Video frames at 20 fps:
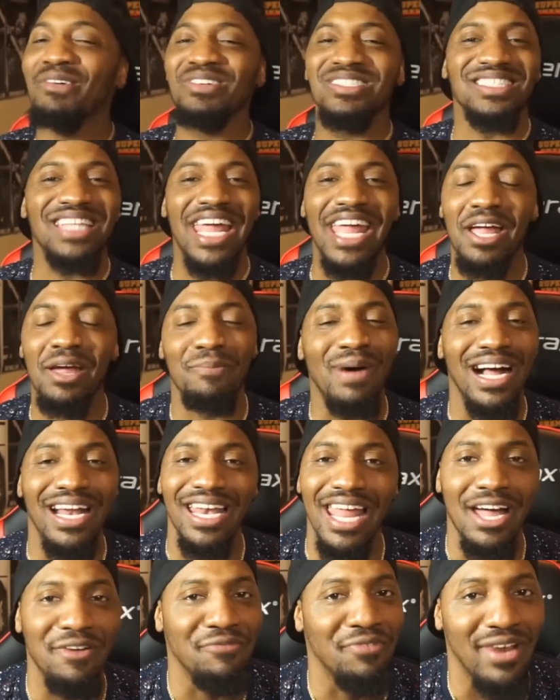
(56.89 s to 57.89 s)
was thinking about
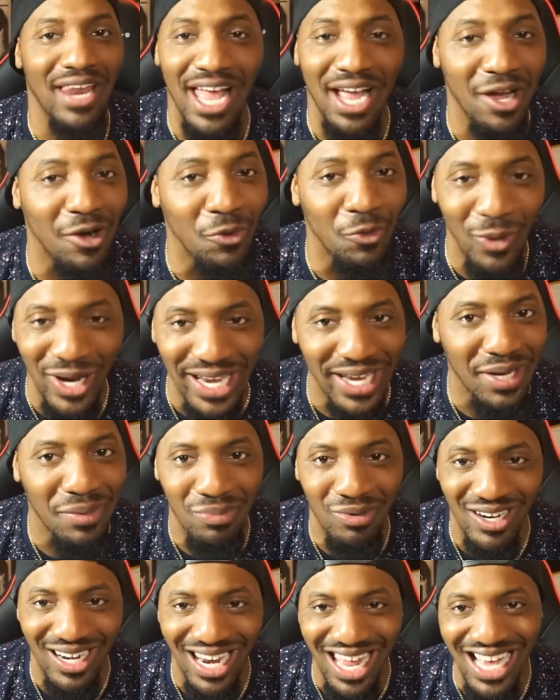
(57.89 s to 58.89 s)
that for like a week,
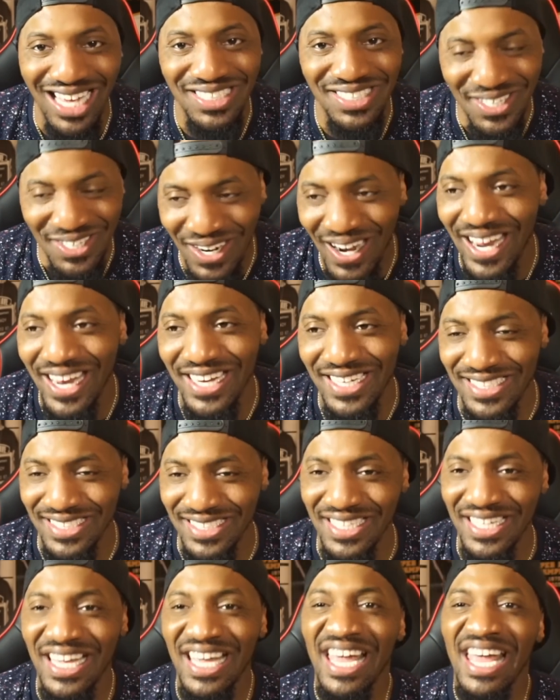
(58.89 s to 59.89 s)
bro. That's crazy.
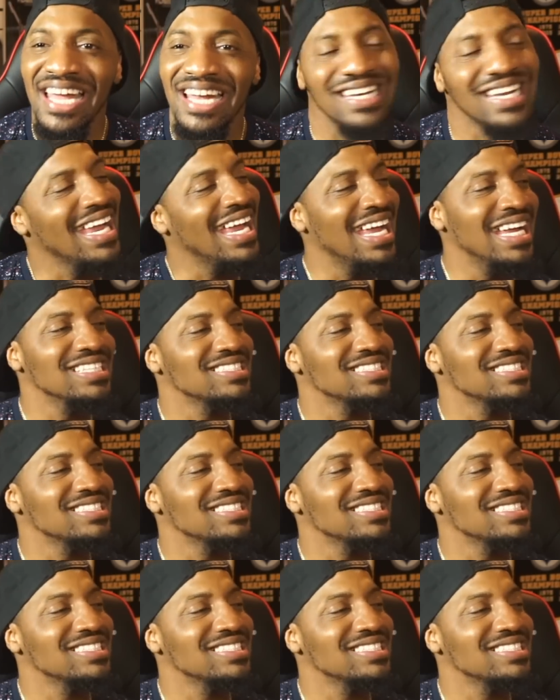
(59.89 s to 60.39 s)
Then he